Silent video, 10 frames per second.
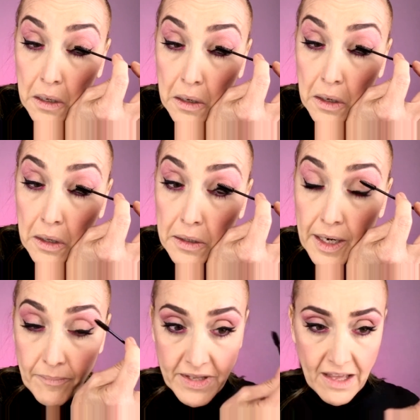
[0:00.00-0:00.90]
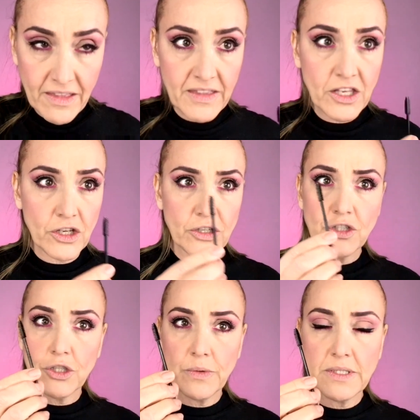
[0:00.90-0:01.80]
Curl it up. The other thing you can
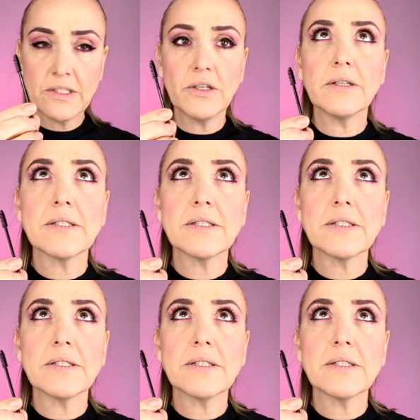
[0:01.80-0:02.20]
do is the